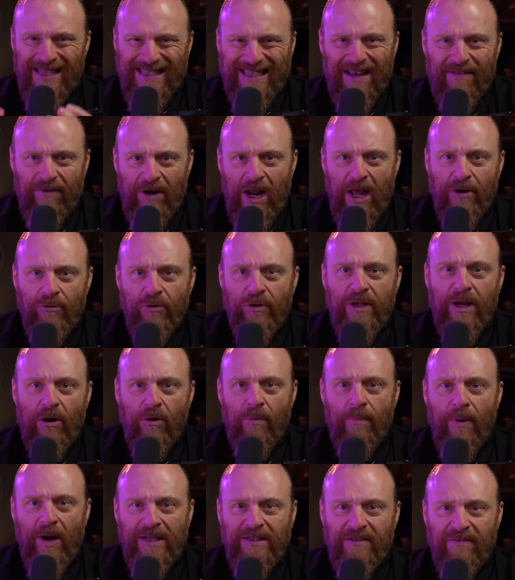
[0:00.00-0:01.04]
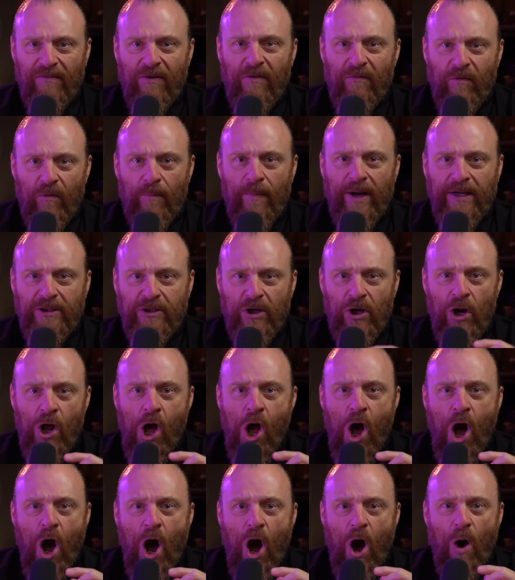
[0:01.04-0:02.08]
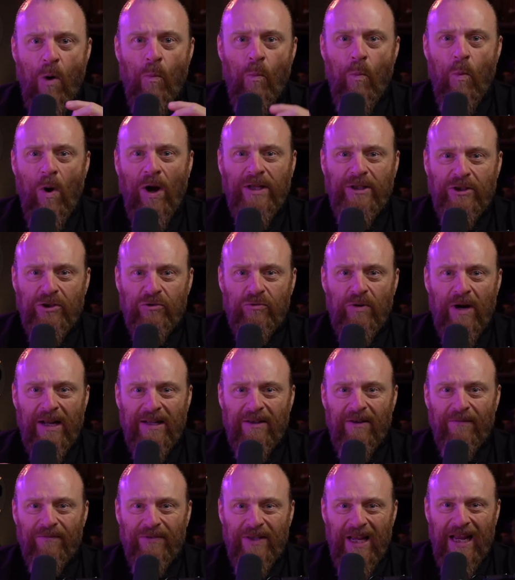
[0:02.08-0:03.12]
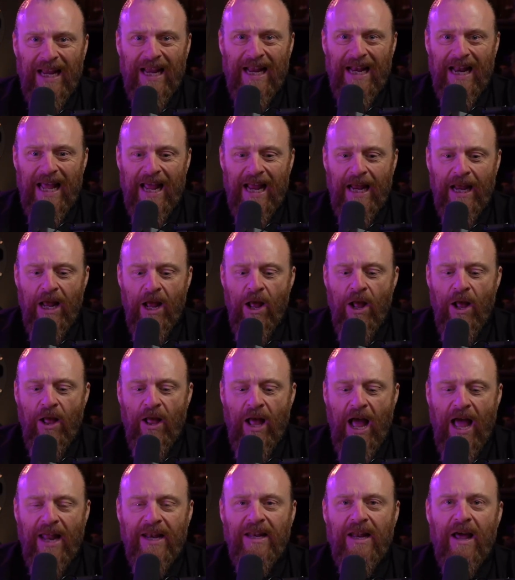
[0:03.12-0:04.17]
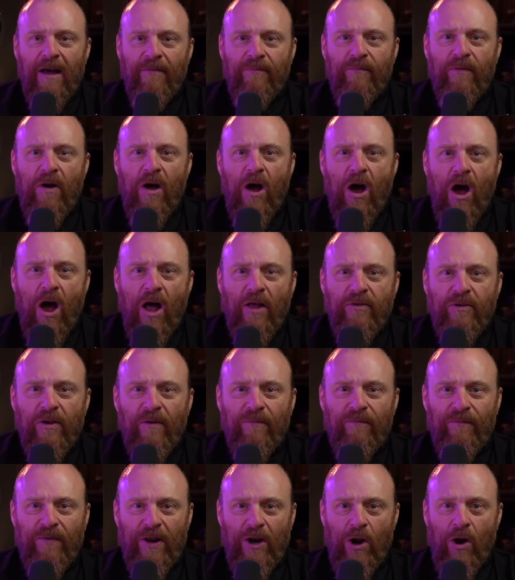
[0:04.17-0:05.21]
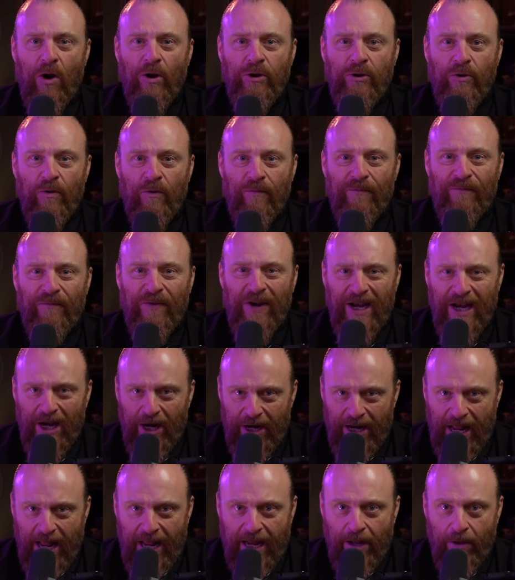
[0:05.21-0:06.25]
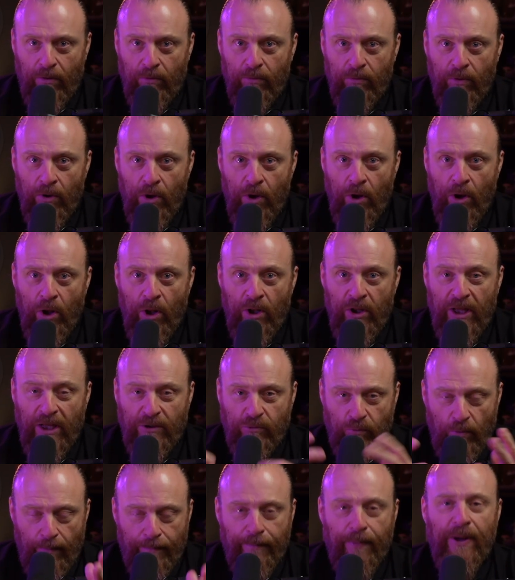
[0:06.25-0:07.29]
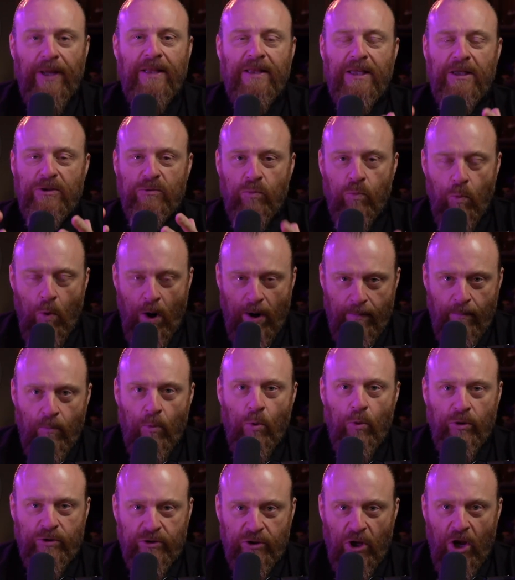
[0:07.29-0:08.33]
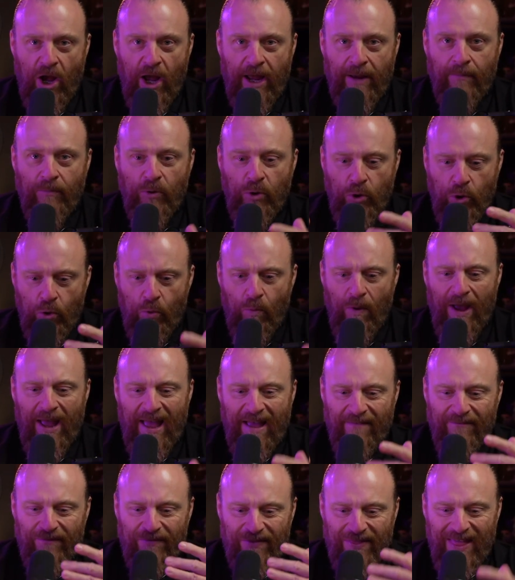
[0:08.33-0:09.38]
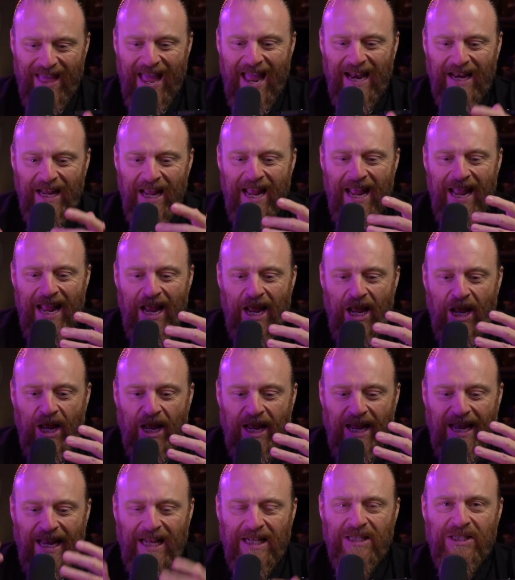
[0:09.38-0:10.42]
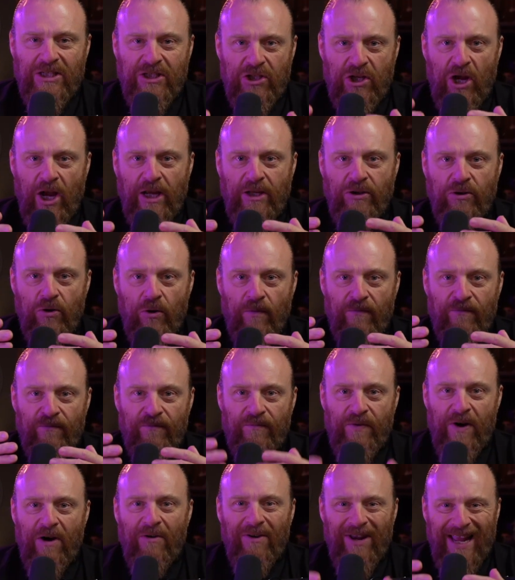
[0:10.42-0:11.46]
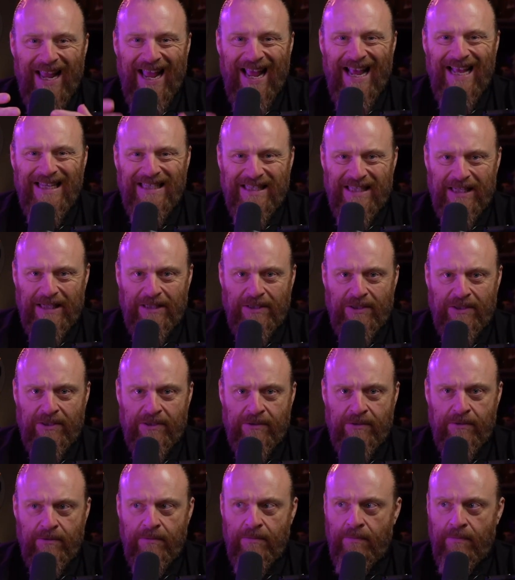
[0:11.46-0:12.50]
700 terabytes of information on one strand of DNA, enough to fit on your fingernail. Let's repeat this one more time. You have that inside your very essence